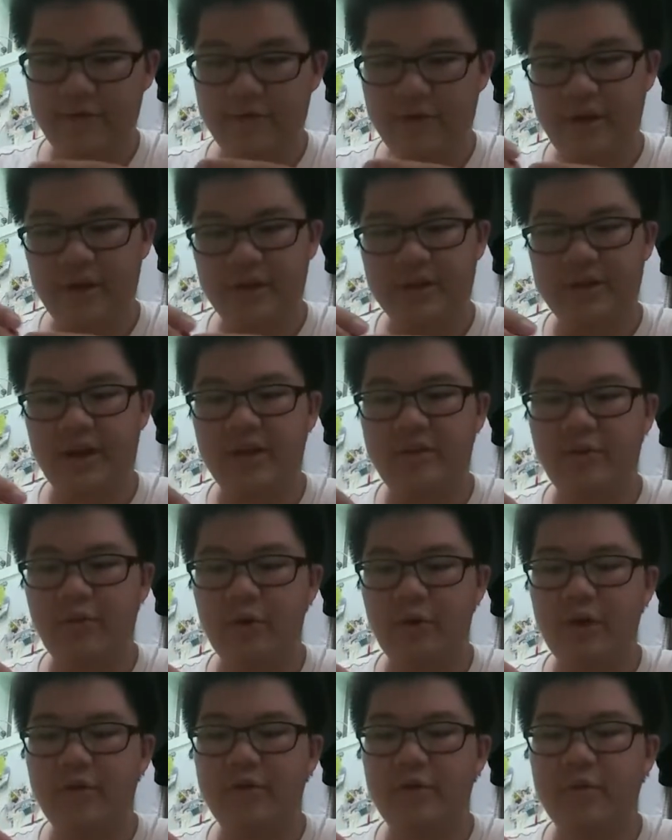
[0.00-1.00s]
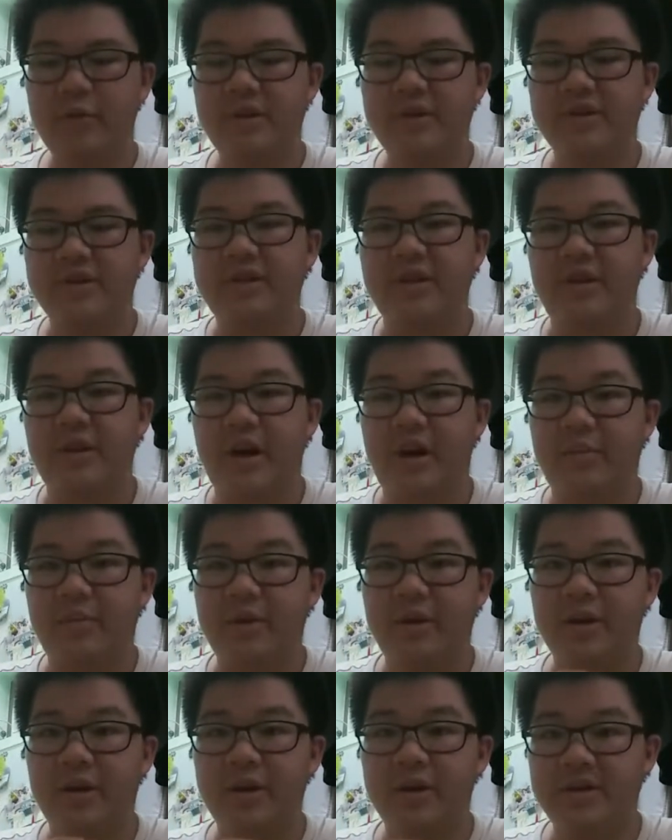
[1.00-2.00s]
It's kind of weird for me to see that
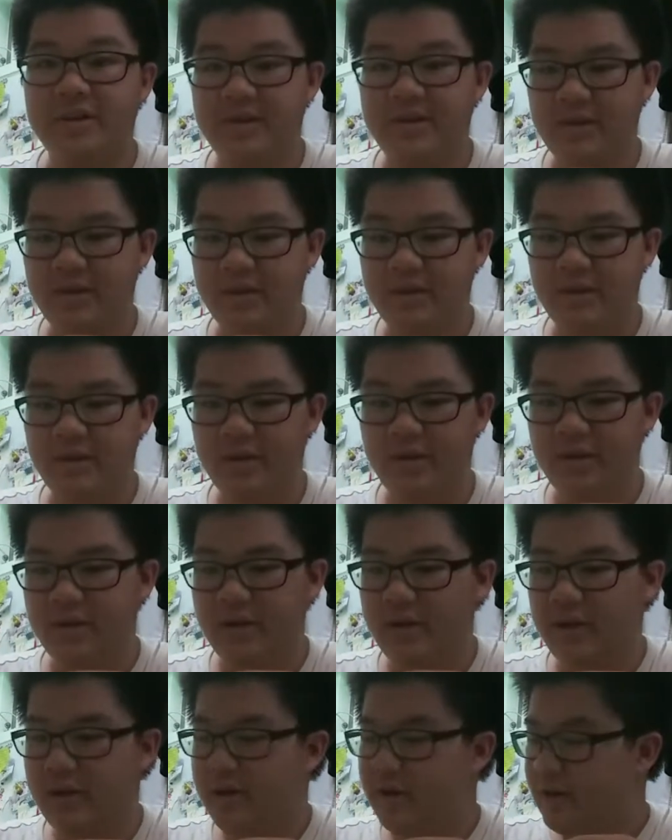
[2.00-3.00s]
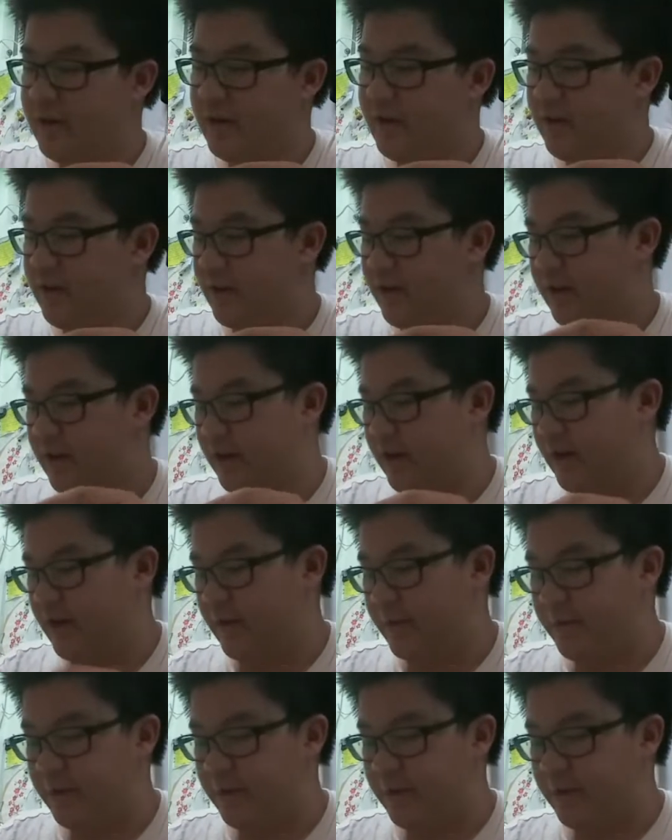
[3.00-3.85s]
because I